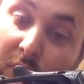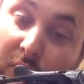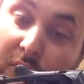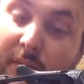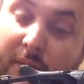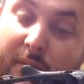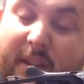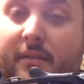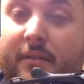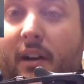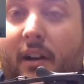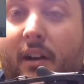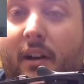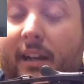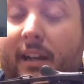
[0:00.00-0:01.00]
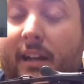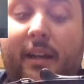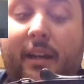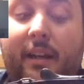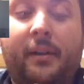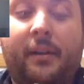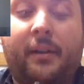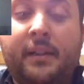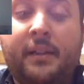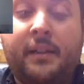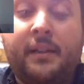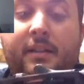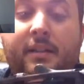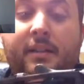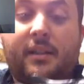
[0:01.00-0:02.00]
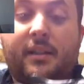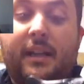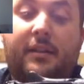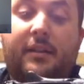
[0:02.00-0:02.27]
alter. We just file in here. So